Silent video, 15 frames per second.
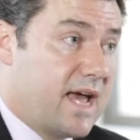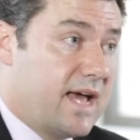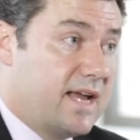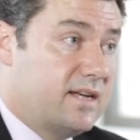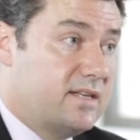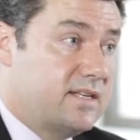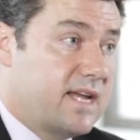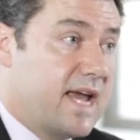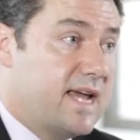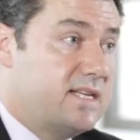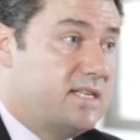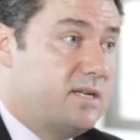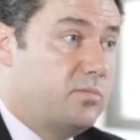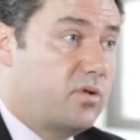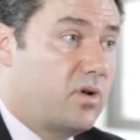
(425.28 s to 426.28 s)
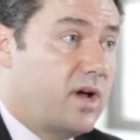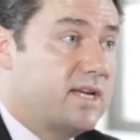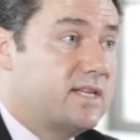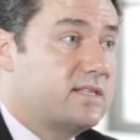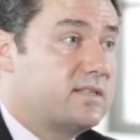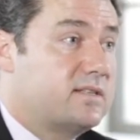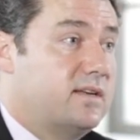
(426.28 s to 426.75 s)
and Katie
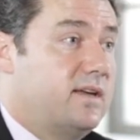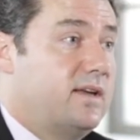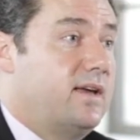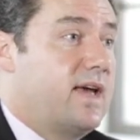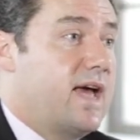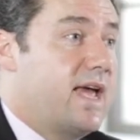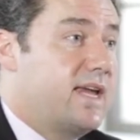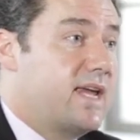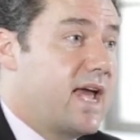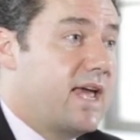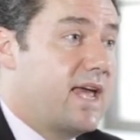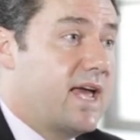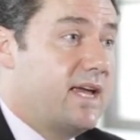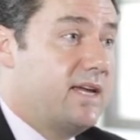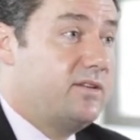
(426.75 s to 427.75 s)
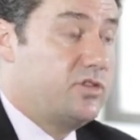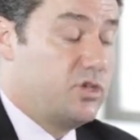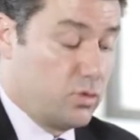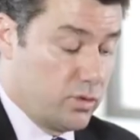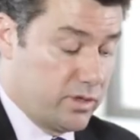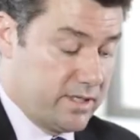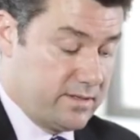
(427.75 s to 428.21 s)
Price, aka
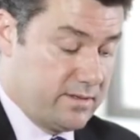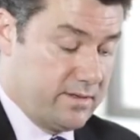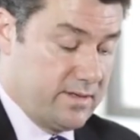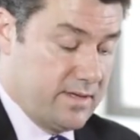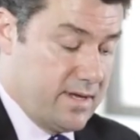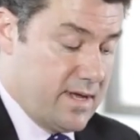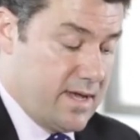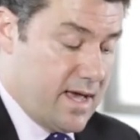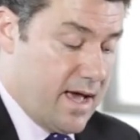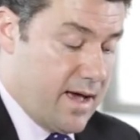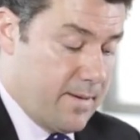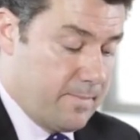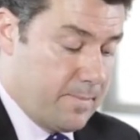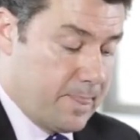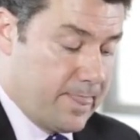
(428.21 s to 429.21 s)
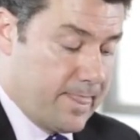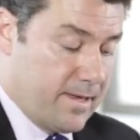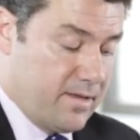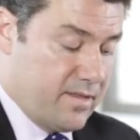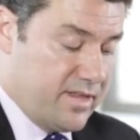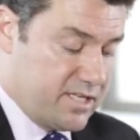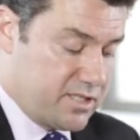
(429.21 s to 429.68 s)
Jordan. Um,
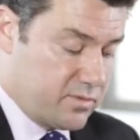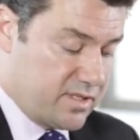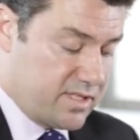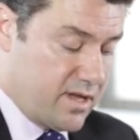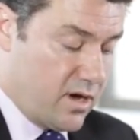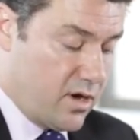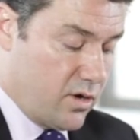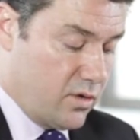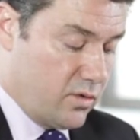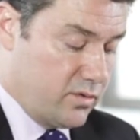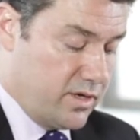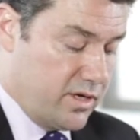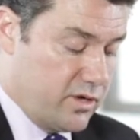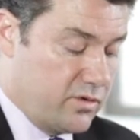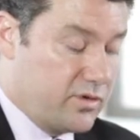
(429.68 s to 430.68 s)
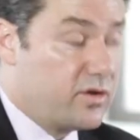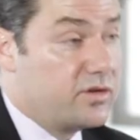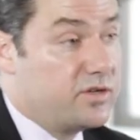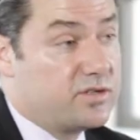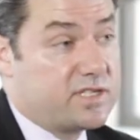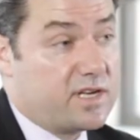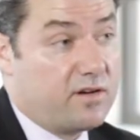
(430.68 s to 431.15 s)
this was the whole you're not
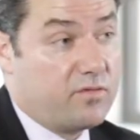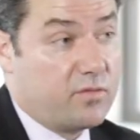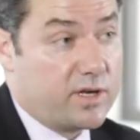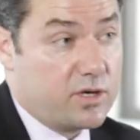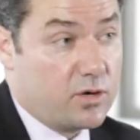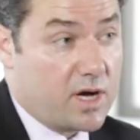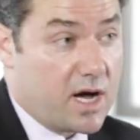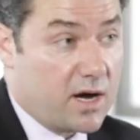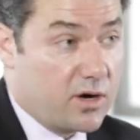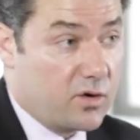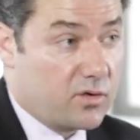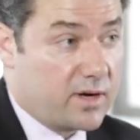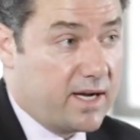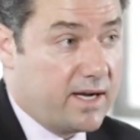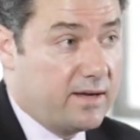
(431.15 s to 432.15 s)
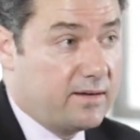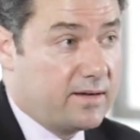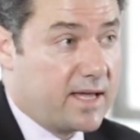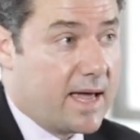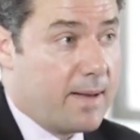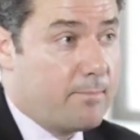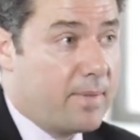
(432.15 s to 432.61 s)
yourself when you're hungry
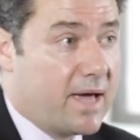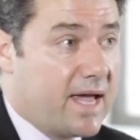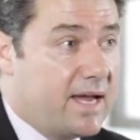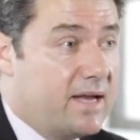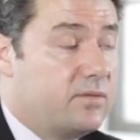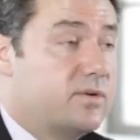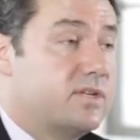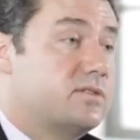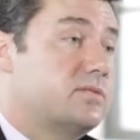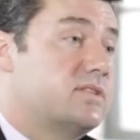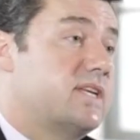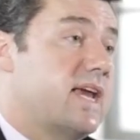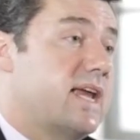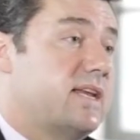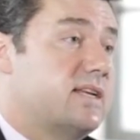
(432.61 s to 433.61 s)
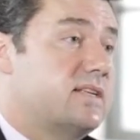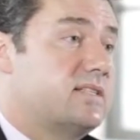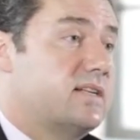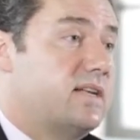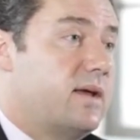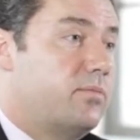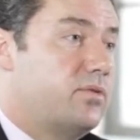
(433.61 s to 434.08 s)
campaign, which was getting
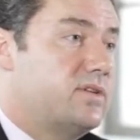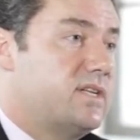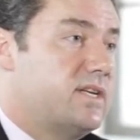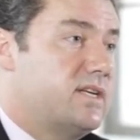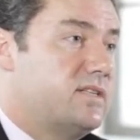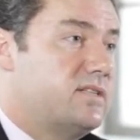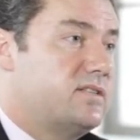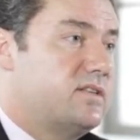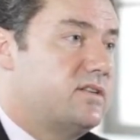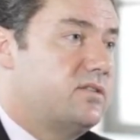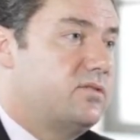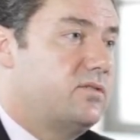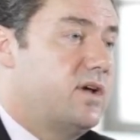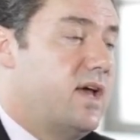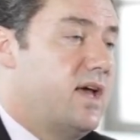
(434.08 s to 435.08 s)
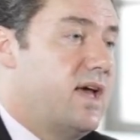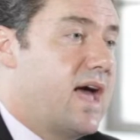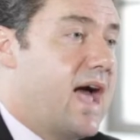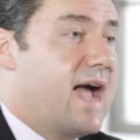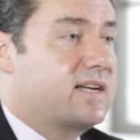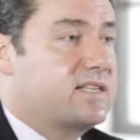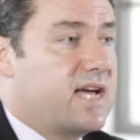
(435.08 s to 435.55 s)
celebrities to
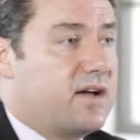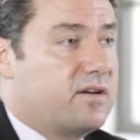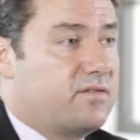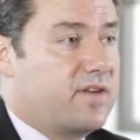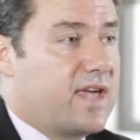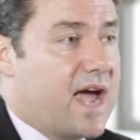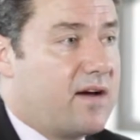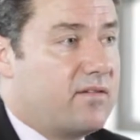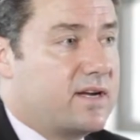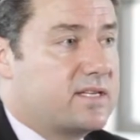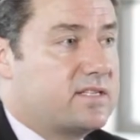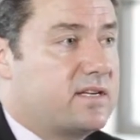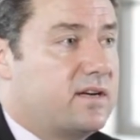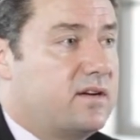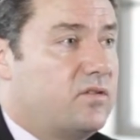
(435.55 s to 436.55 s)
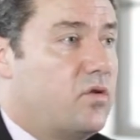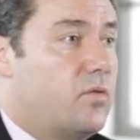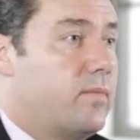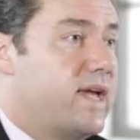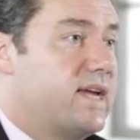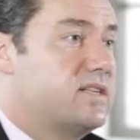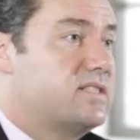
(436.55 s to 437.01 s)
act out of character or
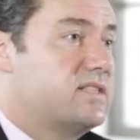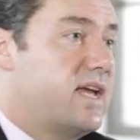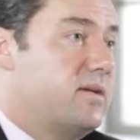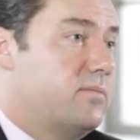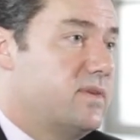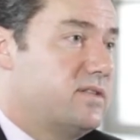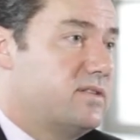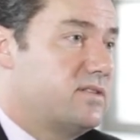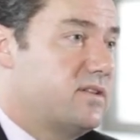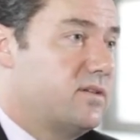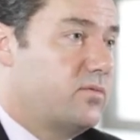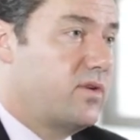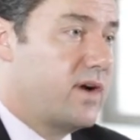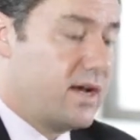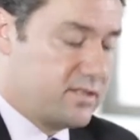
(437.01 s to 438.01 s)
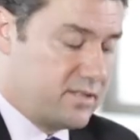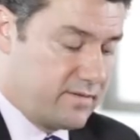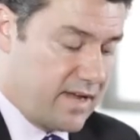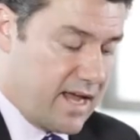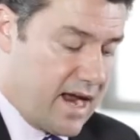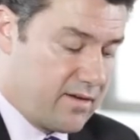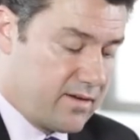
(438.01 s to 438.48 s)
make statements that were out of
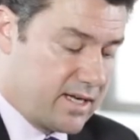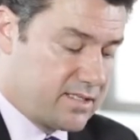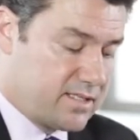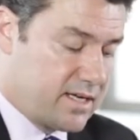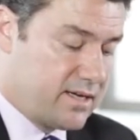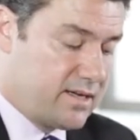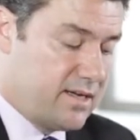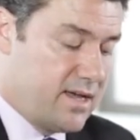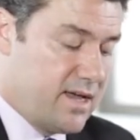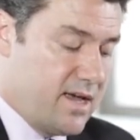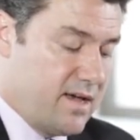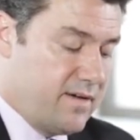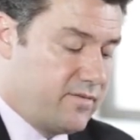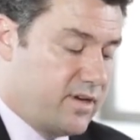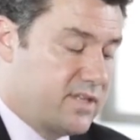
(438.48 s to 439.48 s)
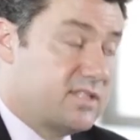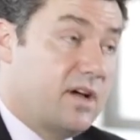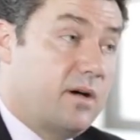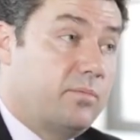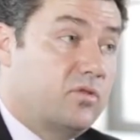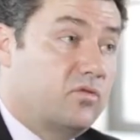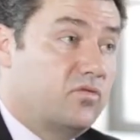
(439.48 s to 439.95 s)
character. For
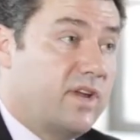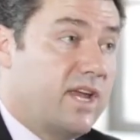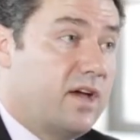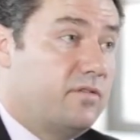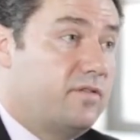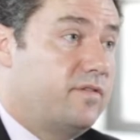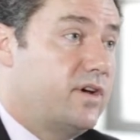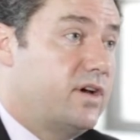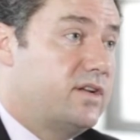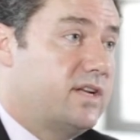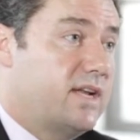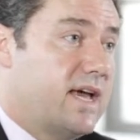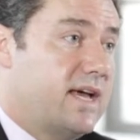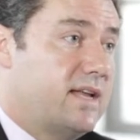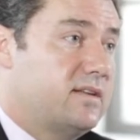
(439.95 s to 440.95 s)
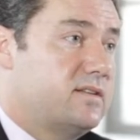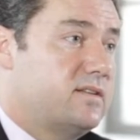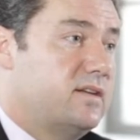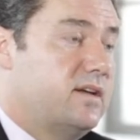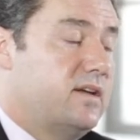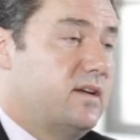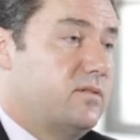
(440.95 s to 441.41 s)
example, Rio Ferdinand
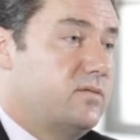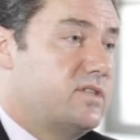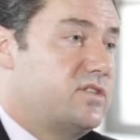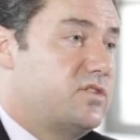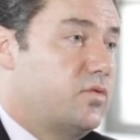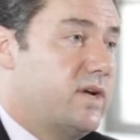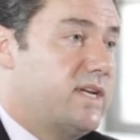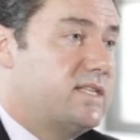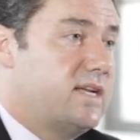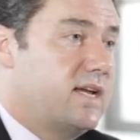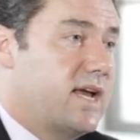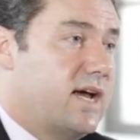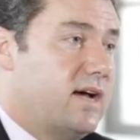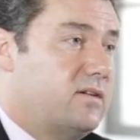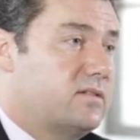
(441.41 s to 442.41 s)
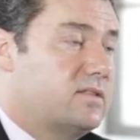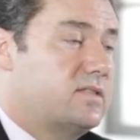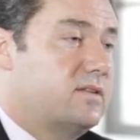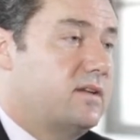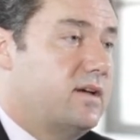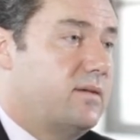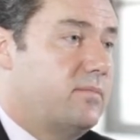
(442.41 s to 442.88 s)
was tweeting out
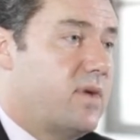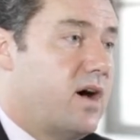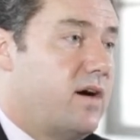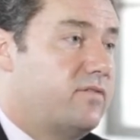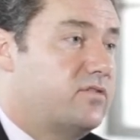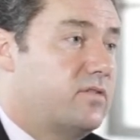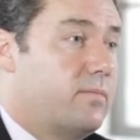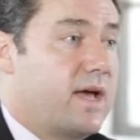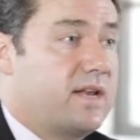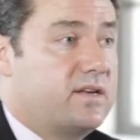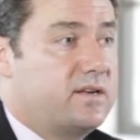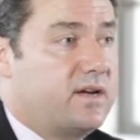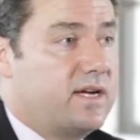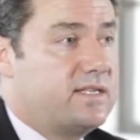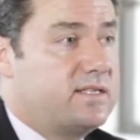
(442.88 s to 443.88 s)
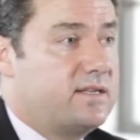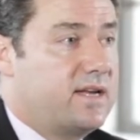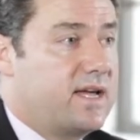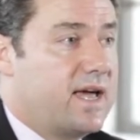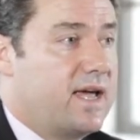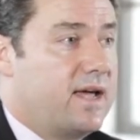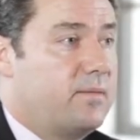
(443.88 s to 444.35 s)
um, after a Man United
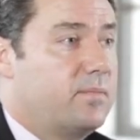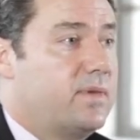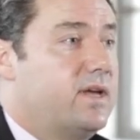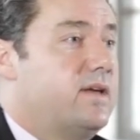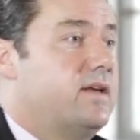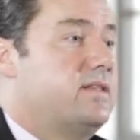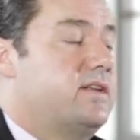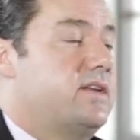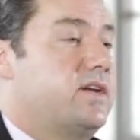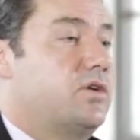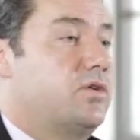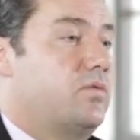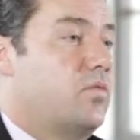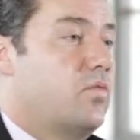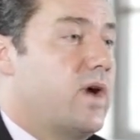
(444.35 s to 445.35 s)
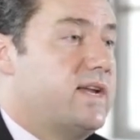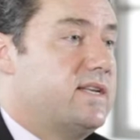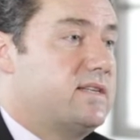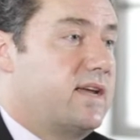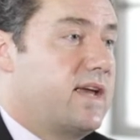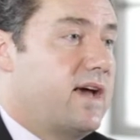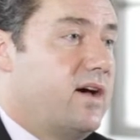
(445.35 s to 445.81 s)
game that he couldn't wait
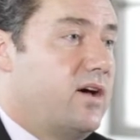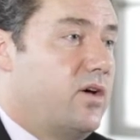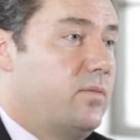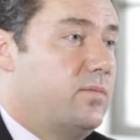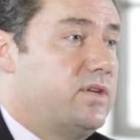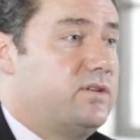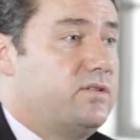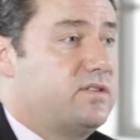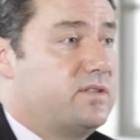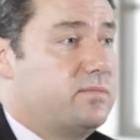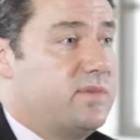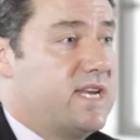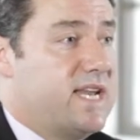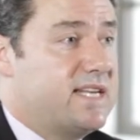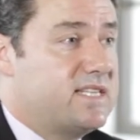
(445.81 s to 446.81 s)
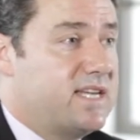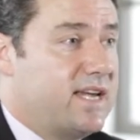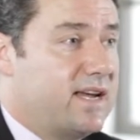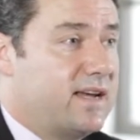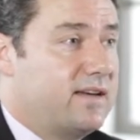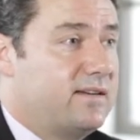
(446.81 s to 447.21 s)
to get home and do some knitting.